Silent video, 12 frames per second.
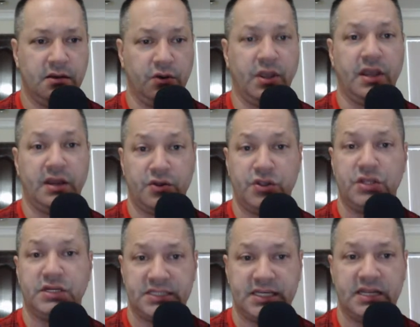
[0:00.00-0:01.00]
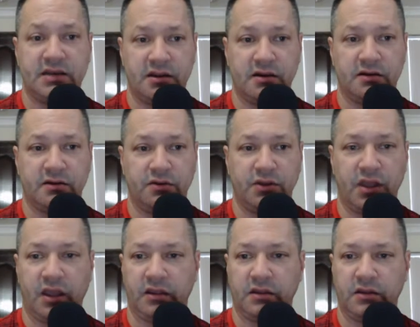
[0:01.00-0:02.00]
Okay, now you can see in here.
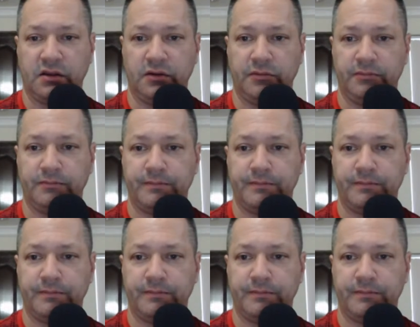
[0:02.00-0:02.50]
Okay, good.